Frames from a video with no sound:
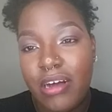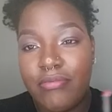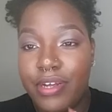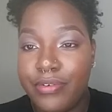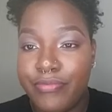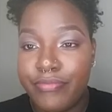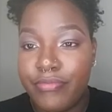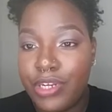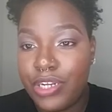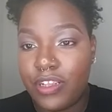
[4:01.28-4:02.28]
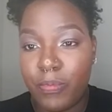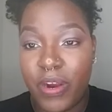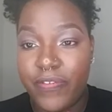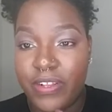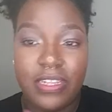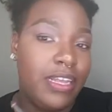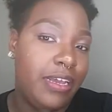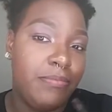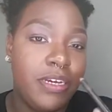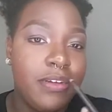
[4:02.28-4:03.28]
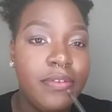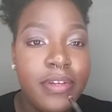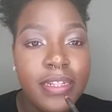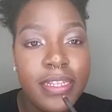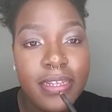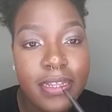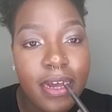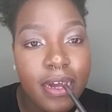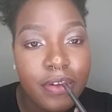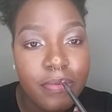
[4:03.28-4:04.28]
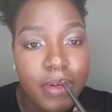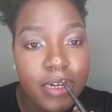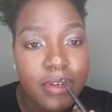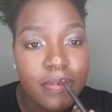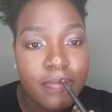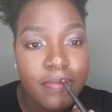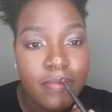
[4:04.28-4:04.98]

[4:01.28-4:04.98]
I don't know, it's just a preference thing, but this is how I do mine.